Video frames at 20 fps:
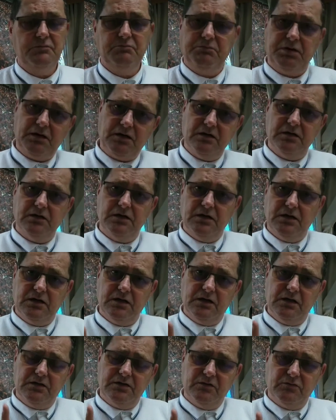But
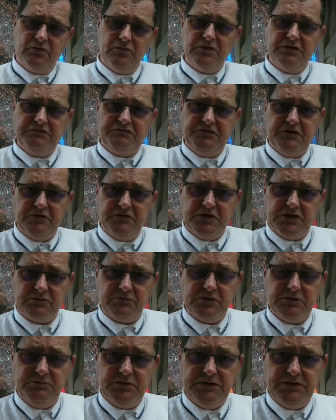the only
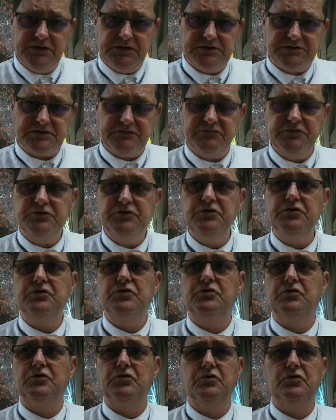failure would be is if you
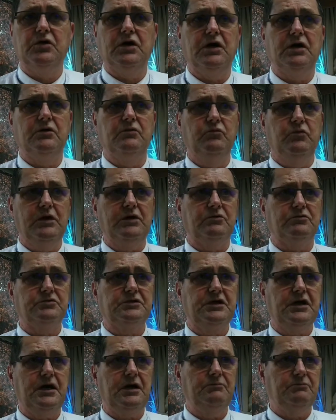do go and
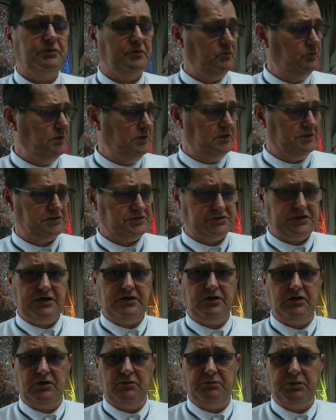well camp with a
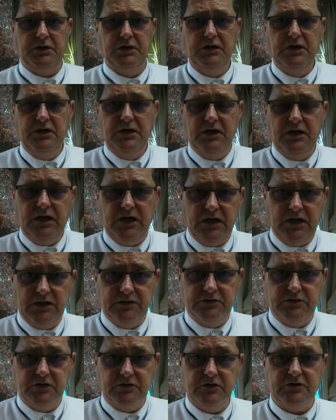setup
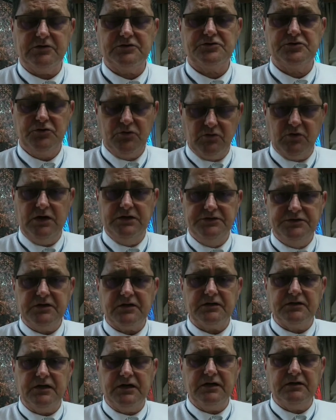and there is no
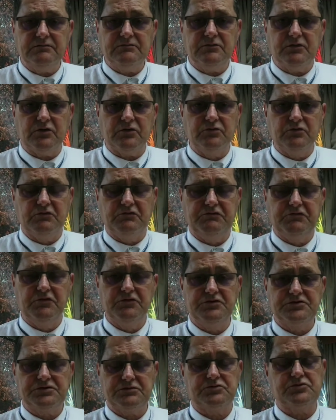internet or no
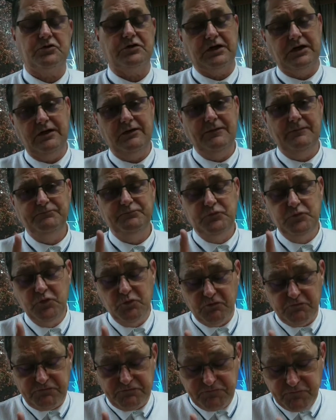phone, sorry,
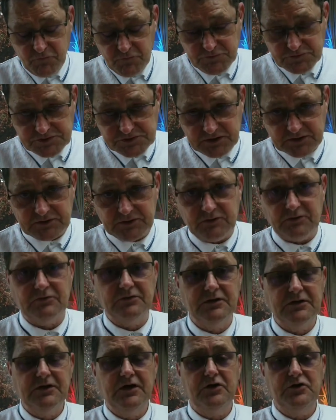no phone
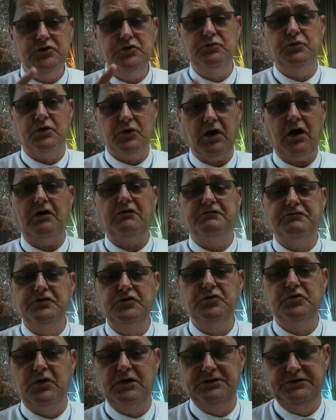signal, you will have
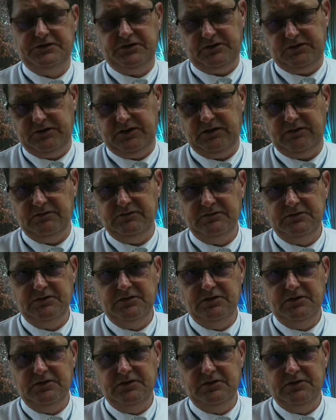no internet.